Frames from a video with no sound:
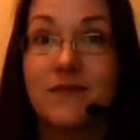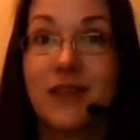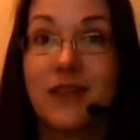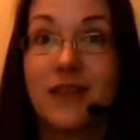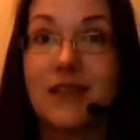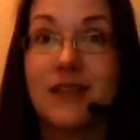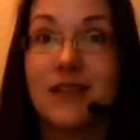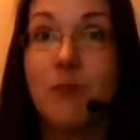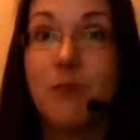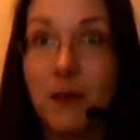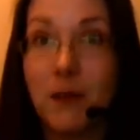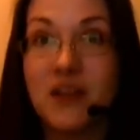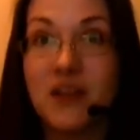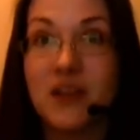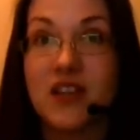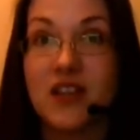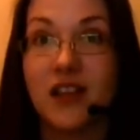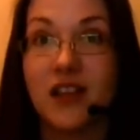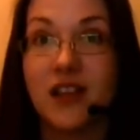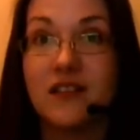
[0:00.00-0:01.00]
is
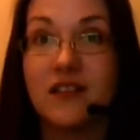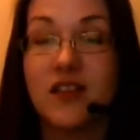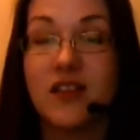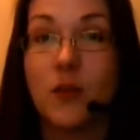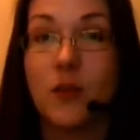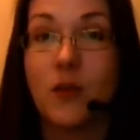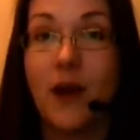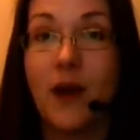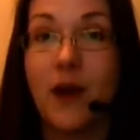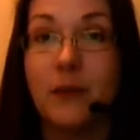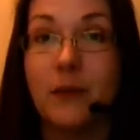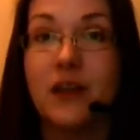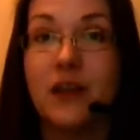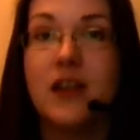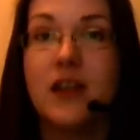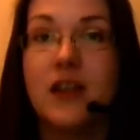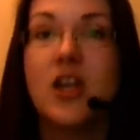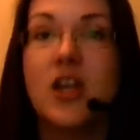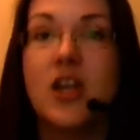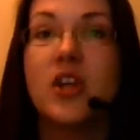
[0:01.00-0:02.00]
publishing to the web.
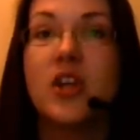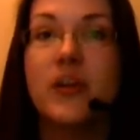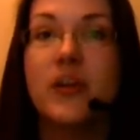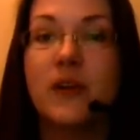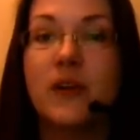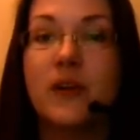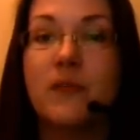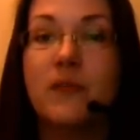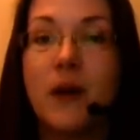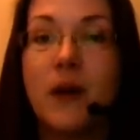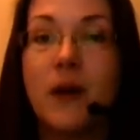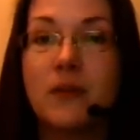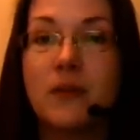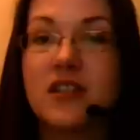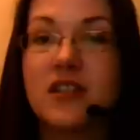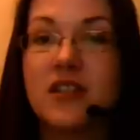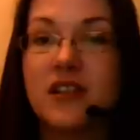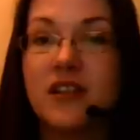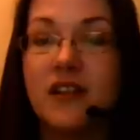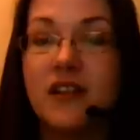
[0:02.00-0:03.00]
You will have
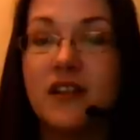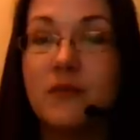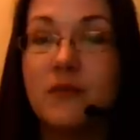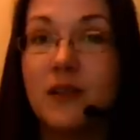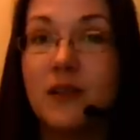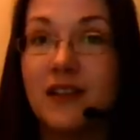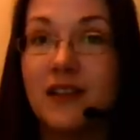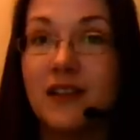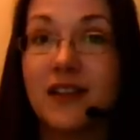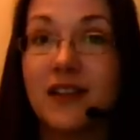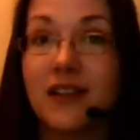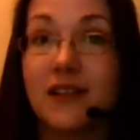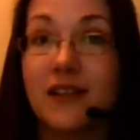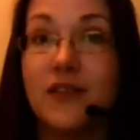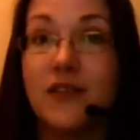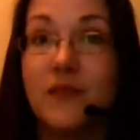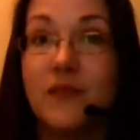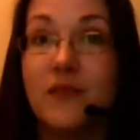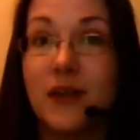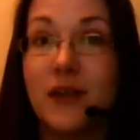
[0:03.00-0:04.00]
published enough work if
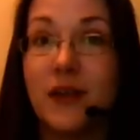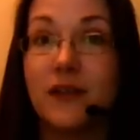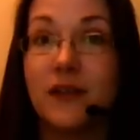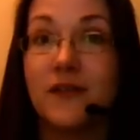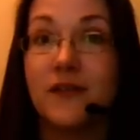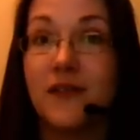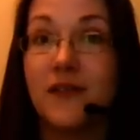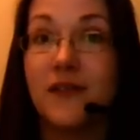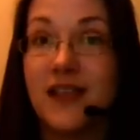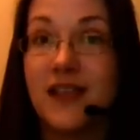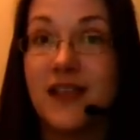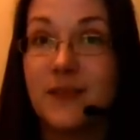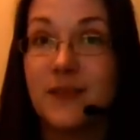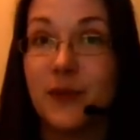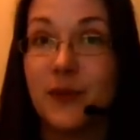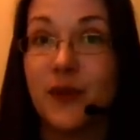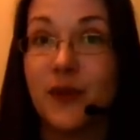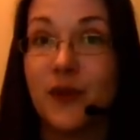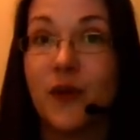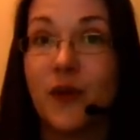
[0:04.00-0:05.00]
you've been on
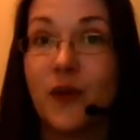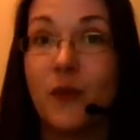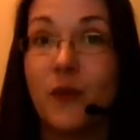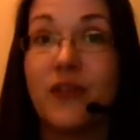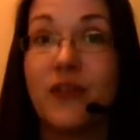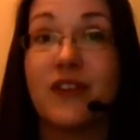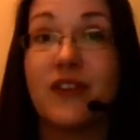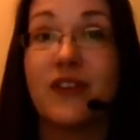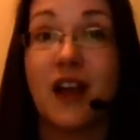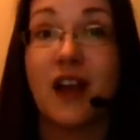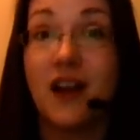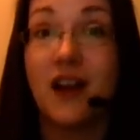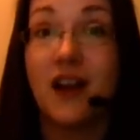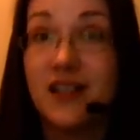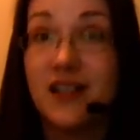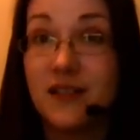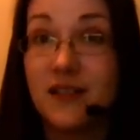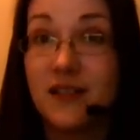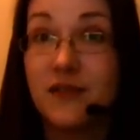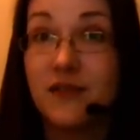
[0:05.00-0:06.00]
Facebook with the
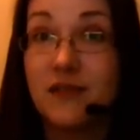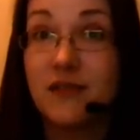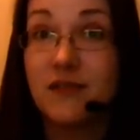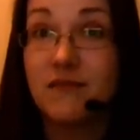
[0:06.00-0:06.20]
kinds of